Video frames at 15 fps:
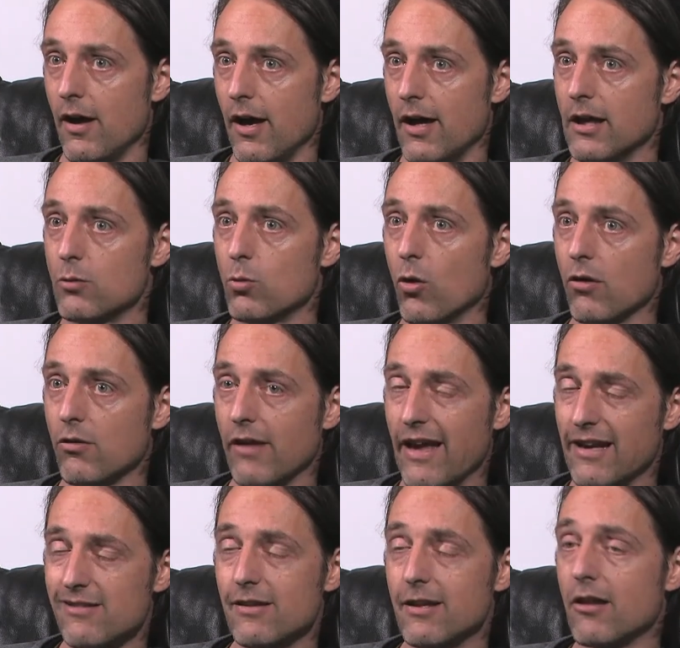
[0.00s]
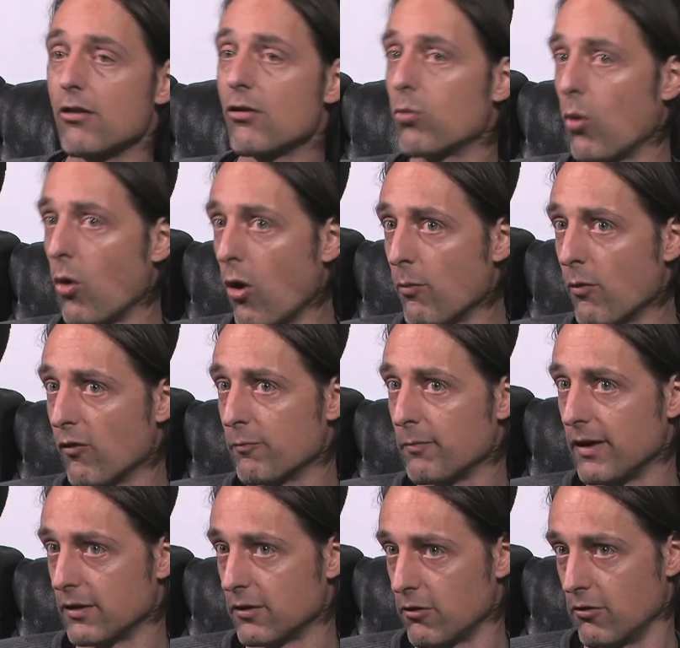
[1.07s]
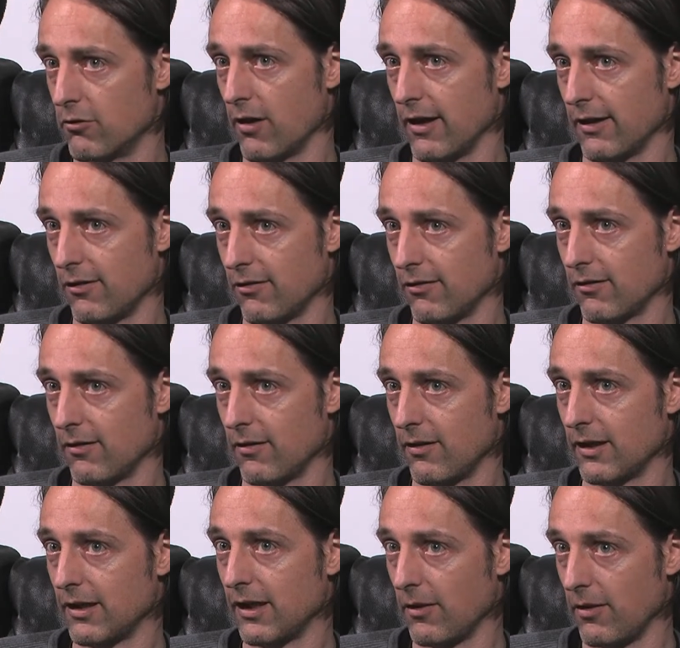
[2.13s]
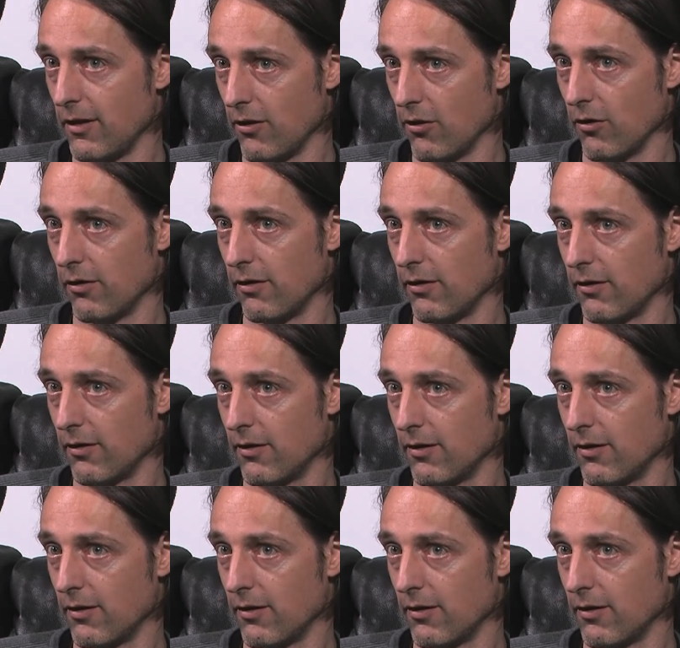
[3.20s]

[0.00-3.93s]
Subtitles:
And it was actually a swarm of meteorites that hit the Earth.